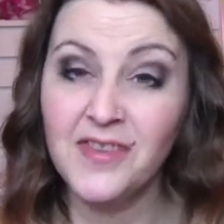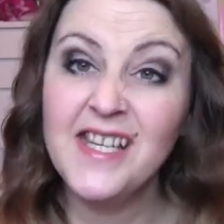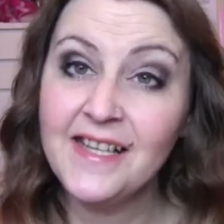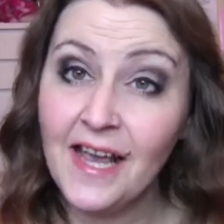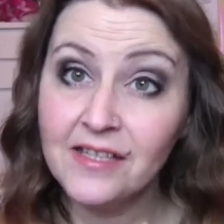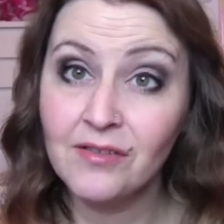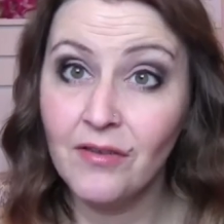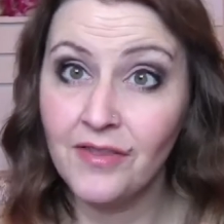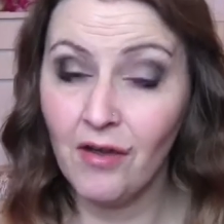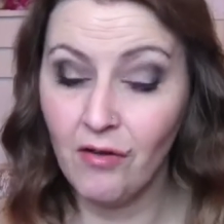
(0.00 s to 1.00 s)
This has
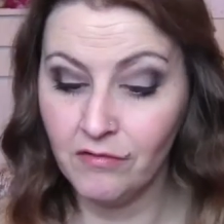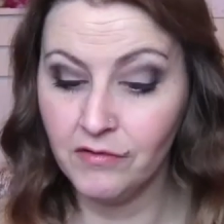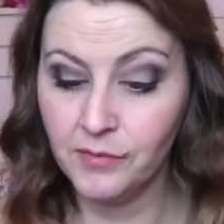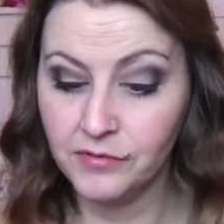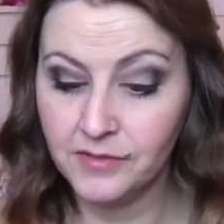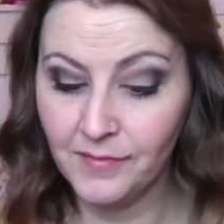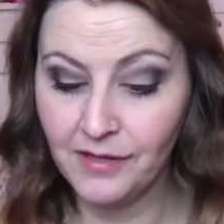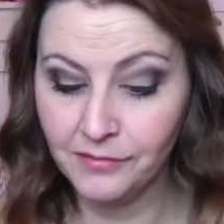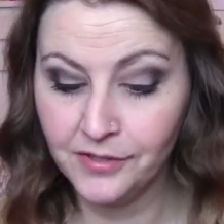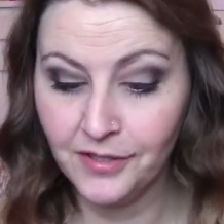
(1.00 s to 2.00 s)
got that horrible
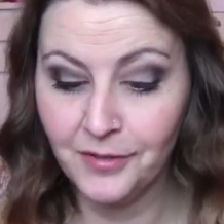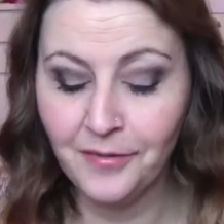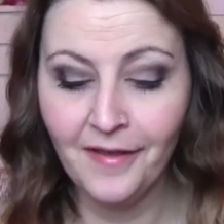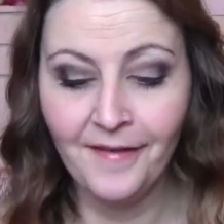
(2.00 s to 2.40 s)
smell too,